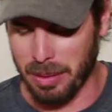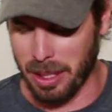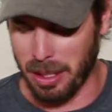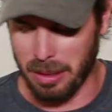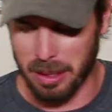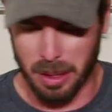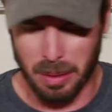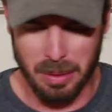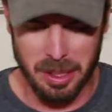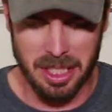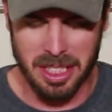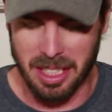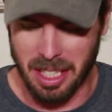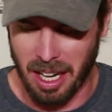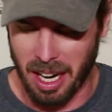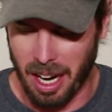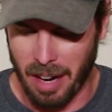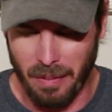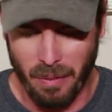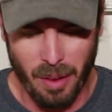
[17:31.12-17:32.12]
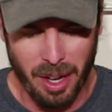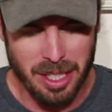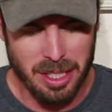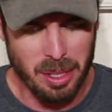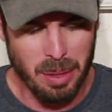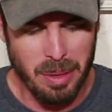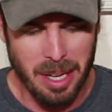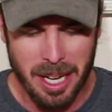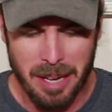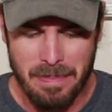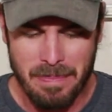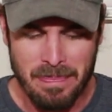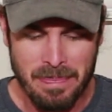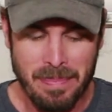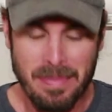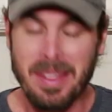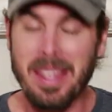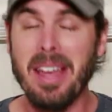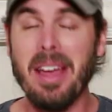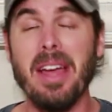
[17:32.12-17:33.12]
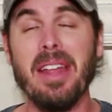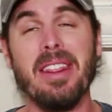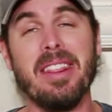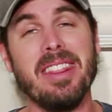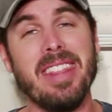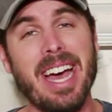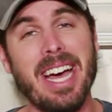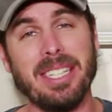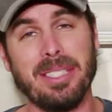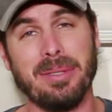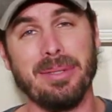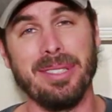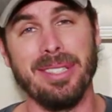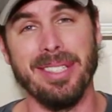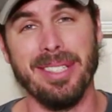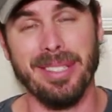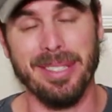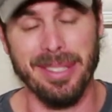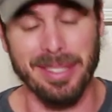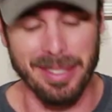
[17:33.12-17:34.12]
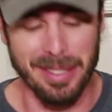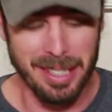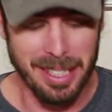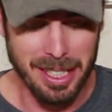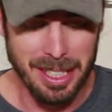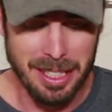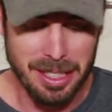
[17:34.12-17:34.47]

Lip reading: when it was originally off-white to white. That's really cool.